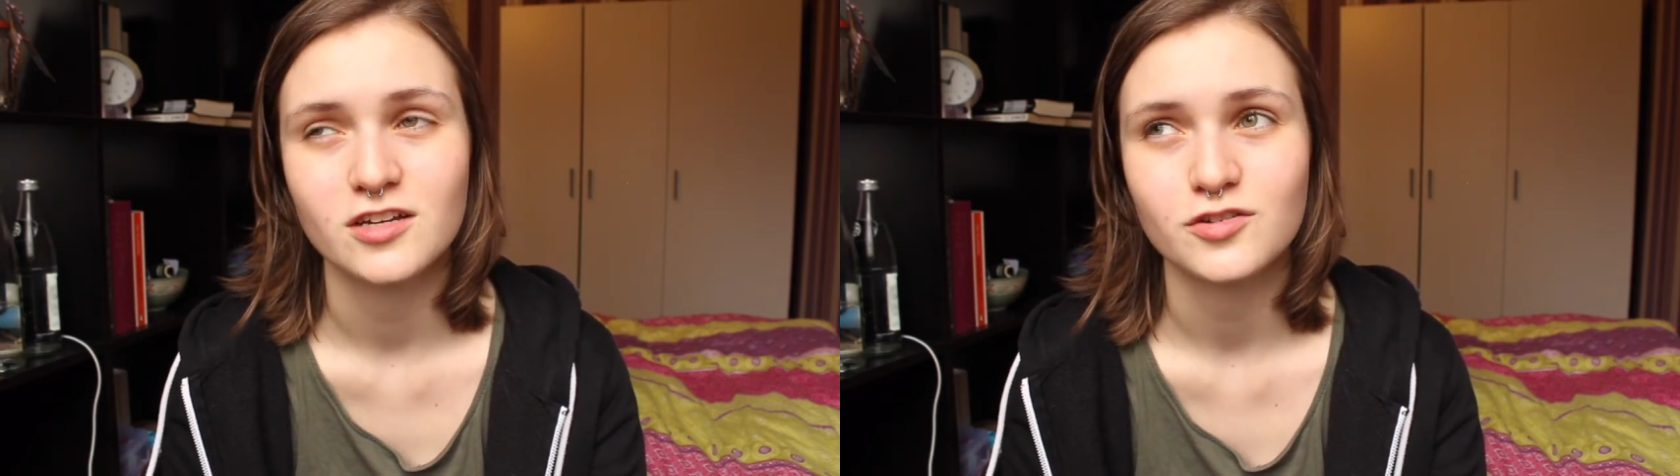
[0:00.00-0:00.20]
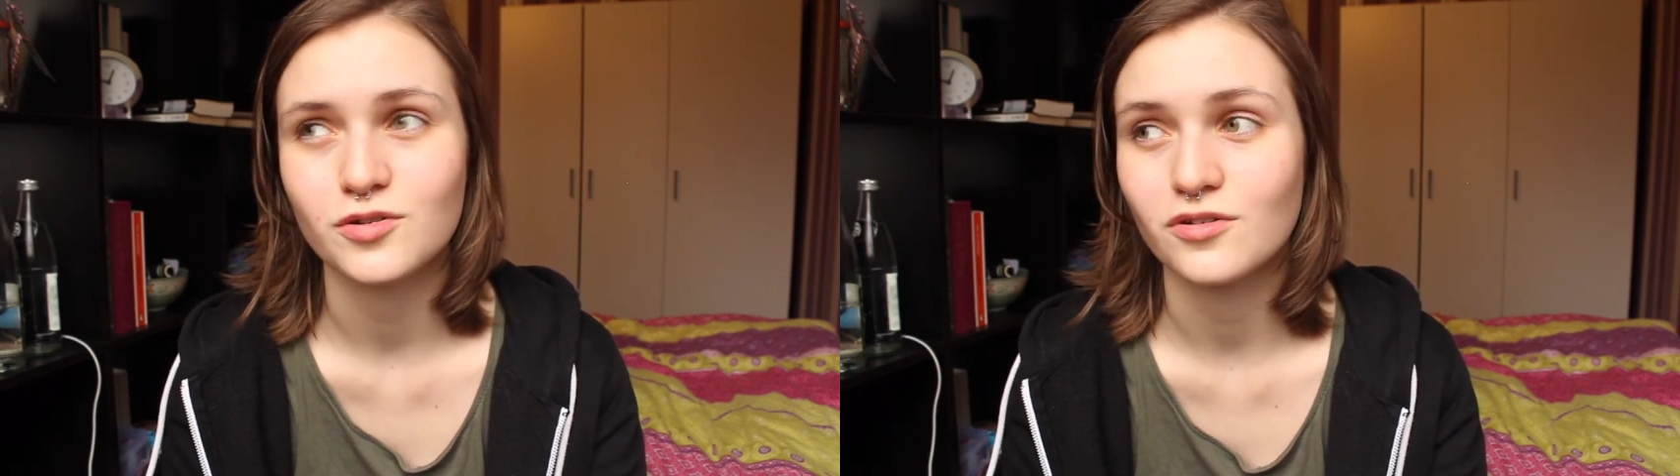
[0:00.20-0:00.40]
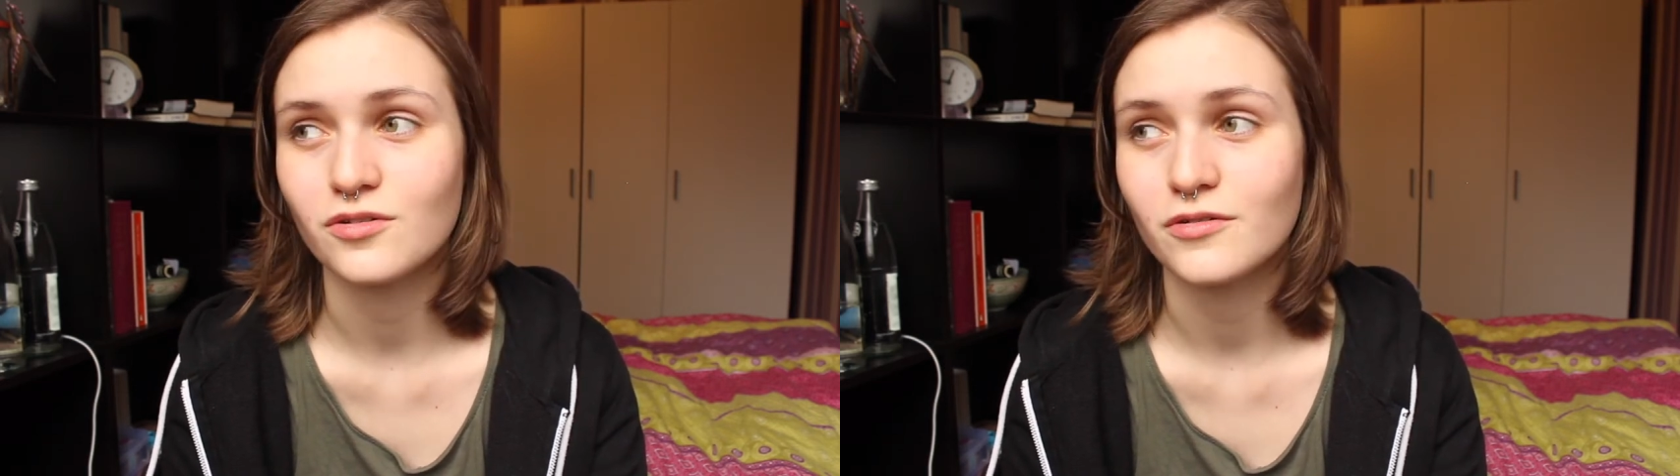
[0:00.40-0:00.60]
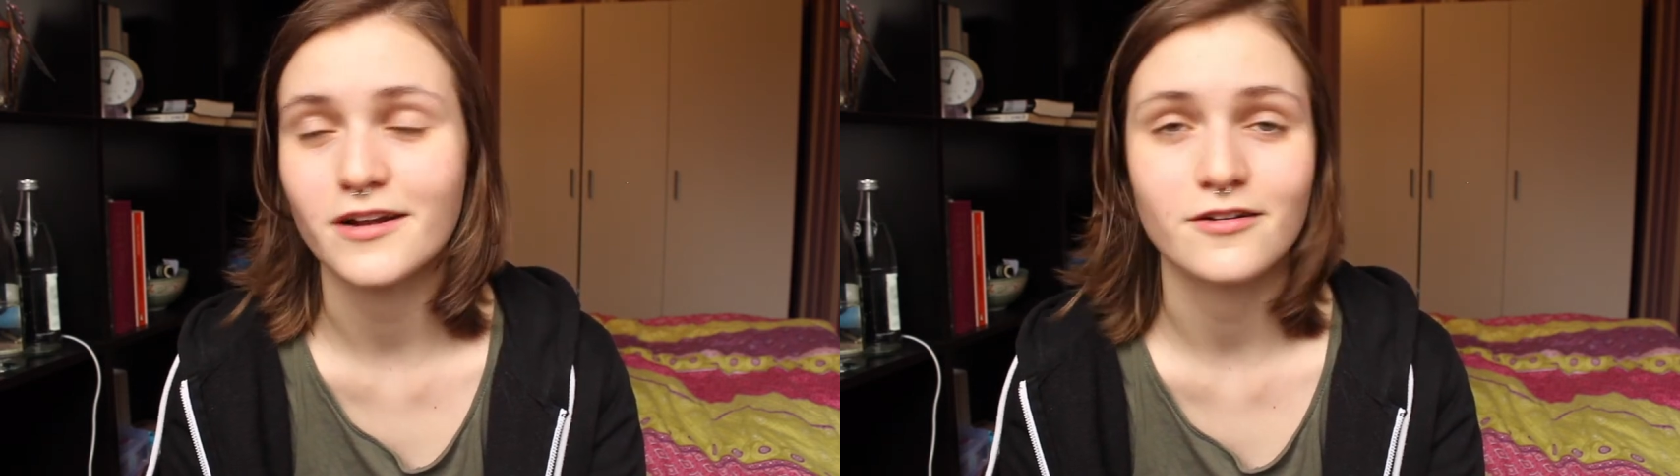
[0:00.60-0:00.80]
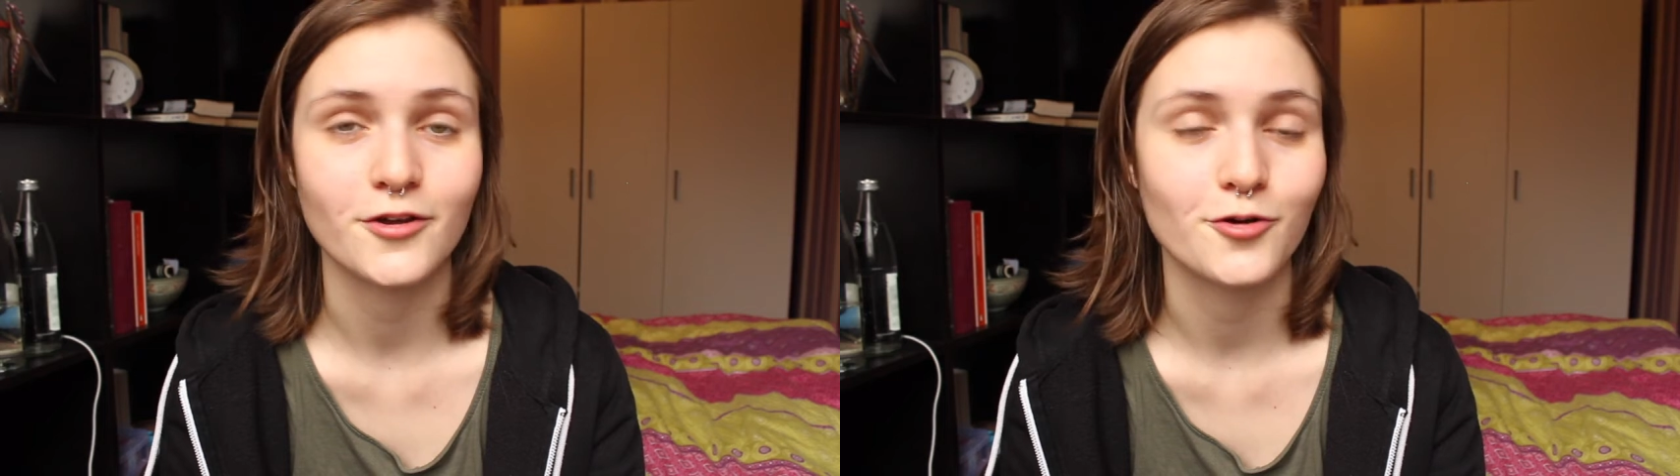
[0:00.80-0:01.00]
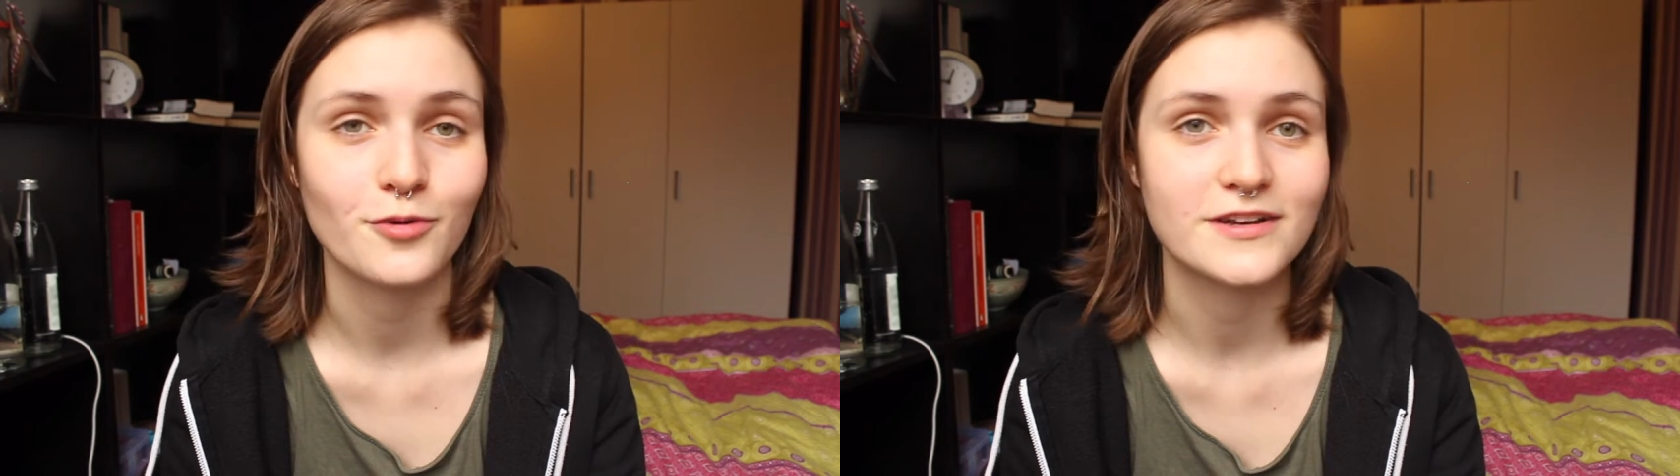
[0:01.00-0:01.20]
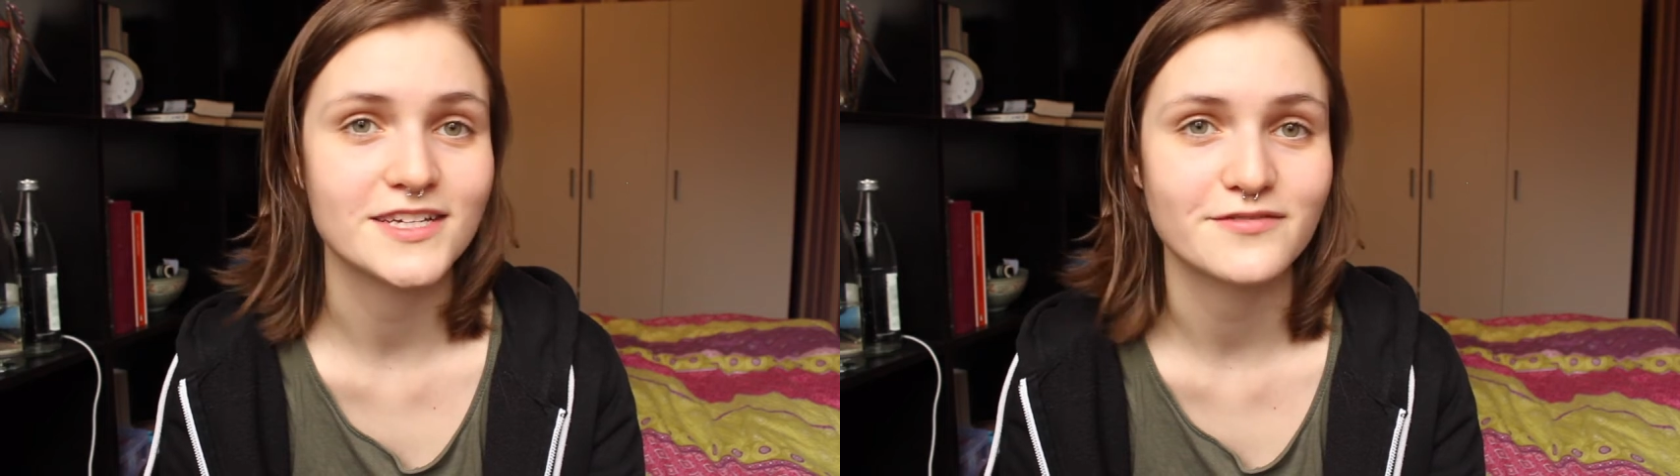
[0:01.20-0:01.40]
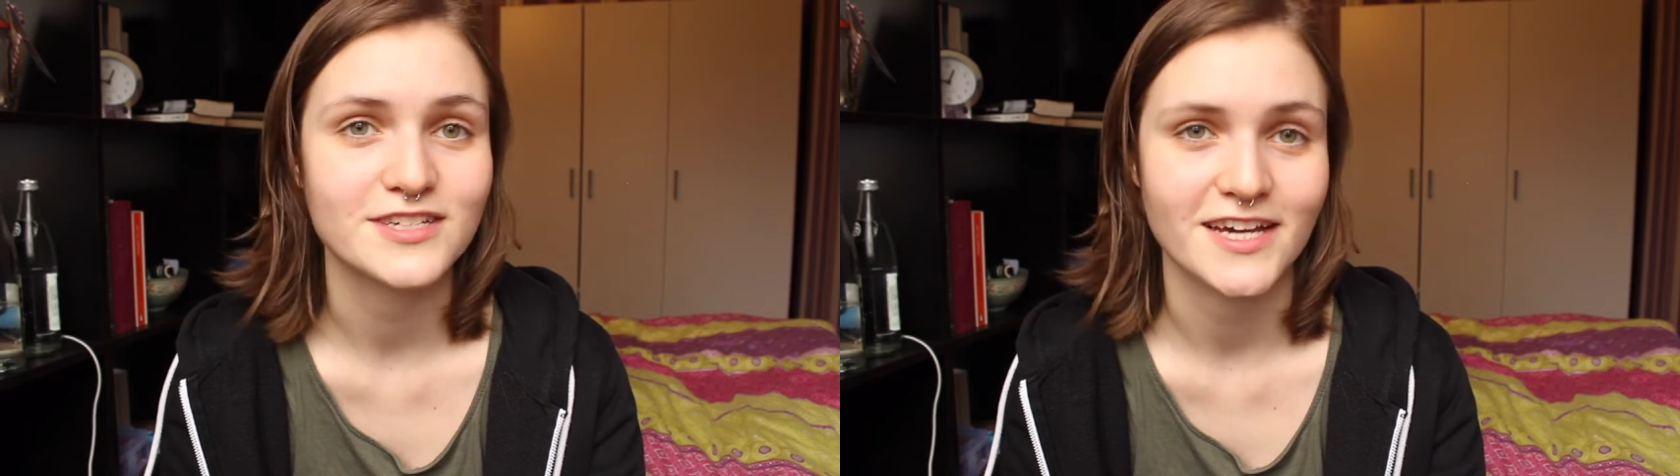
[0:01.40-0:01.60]
to, I don't know when
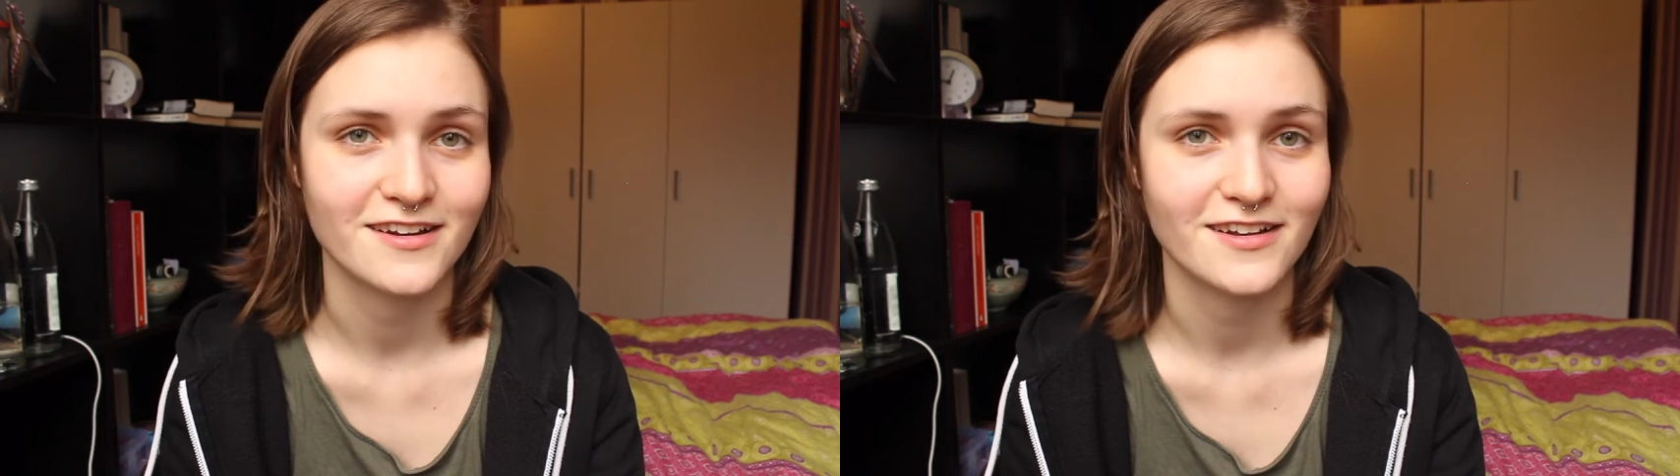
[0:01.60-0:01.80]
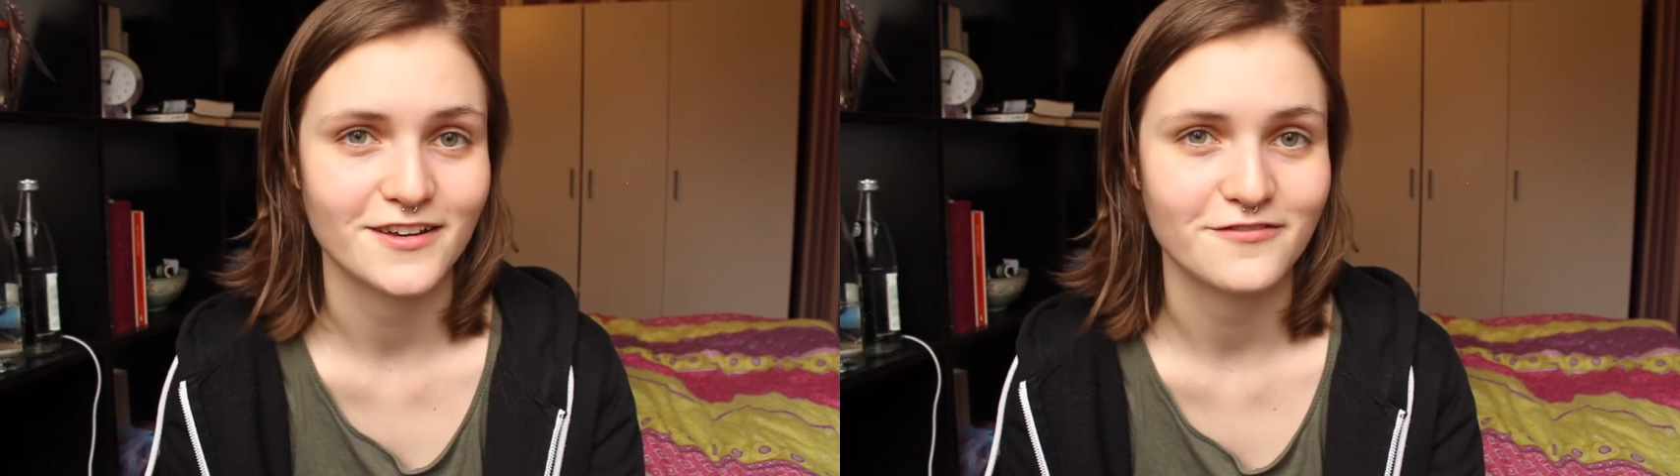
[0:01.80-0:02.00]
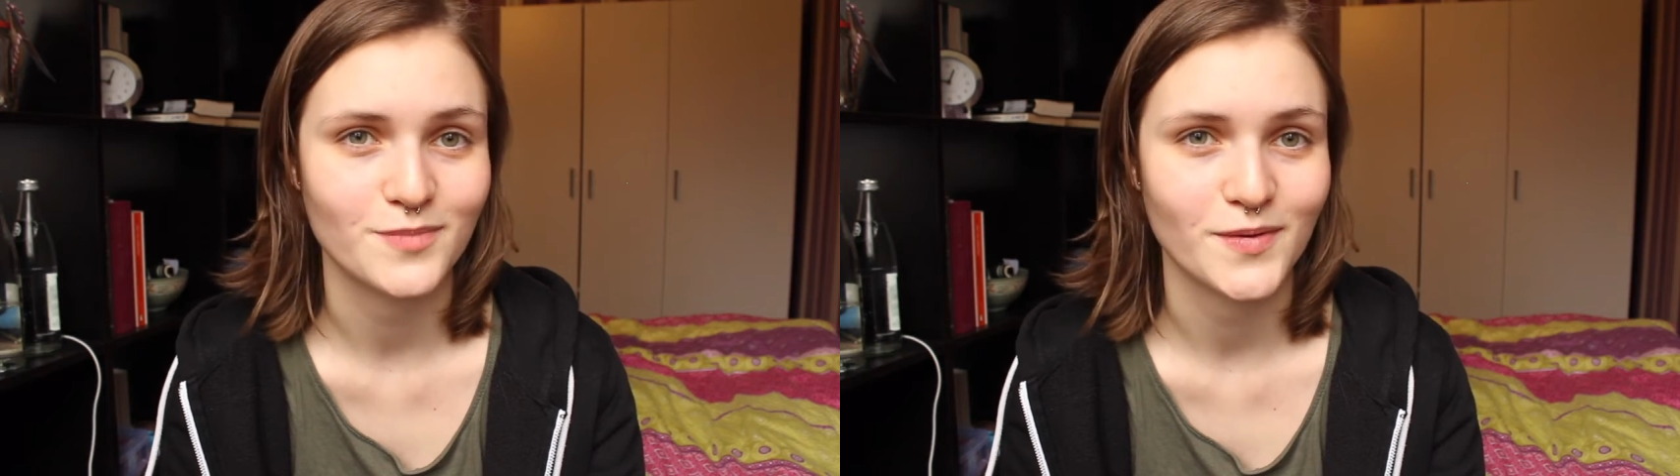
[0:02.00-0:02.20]
David Tennant left,